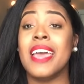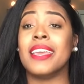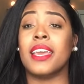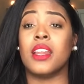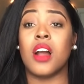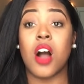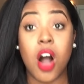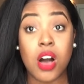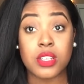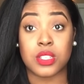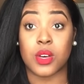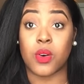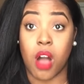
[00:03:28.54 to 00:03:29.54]
can
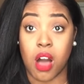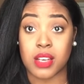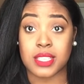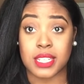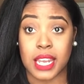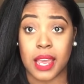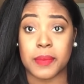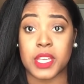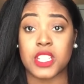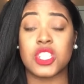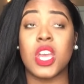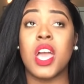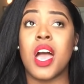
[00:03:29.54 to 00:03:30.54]
also cause
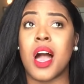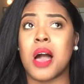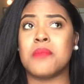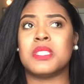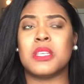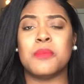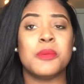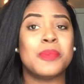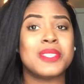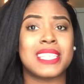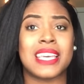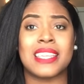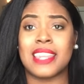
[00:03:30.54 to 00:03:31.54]
damage. Some people
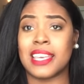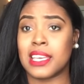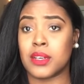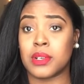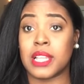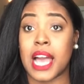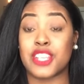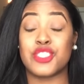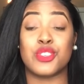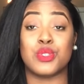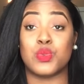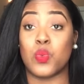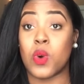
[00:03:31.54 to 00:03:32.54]
say that they get
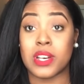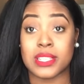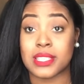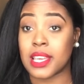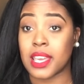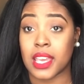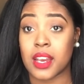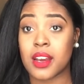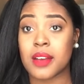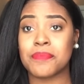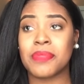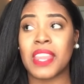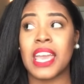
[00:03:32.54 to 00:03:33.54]
relaxers once a year.
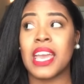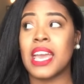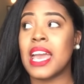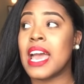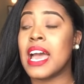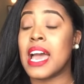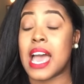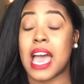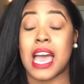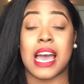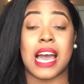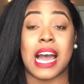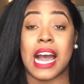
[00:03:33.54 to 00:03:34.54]

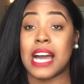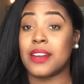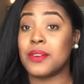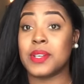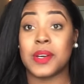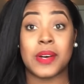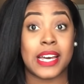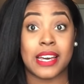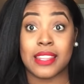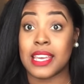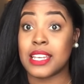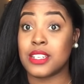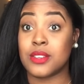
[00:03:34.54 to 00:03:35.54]
I don't know how
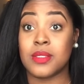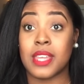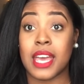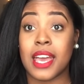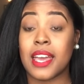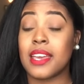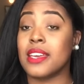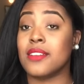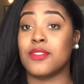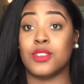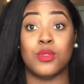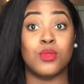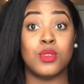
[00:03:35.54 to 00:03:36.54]
they do that. If
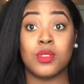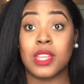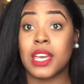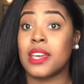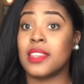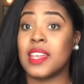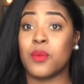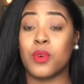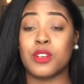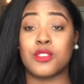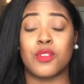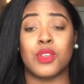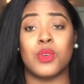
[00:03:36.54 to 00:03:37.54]
you do that and that
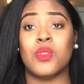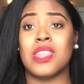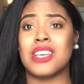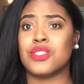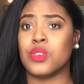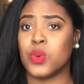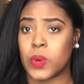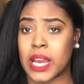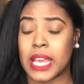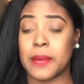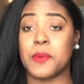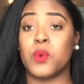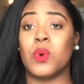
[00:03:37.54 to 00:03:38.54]
works for you, that's
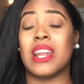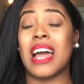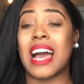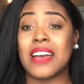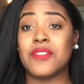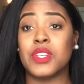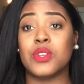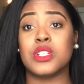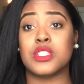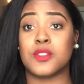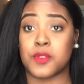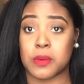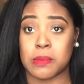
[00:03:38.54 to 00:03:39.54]
great. But what I've
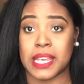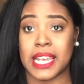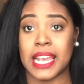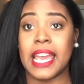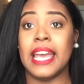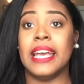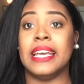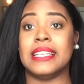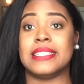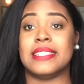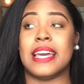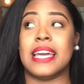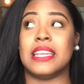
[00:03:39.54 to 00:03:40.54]
noticed for me is
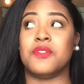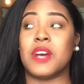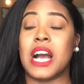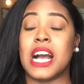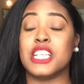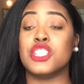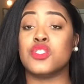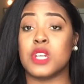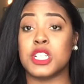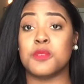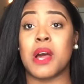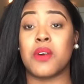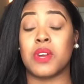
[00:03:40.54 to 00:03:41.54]
that if I stretch
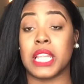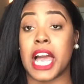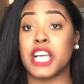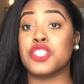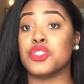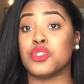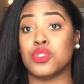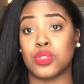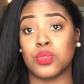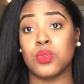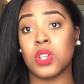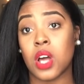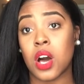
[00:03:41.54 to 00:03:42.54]
my relaxer
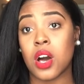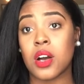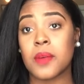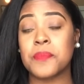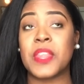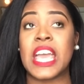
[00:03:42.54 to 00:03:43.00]
too long,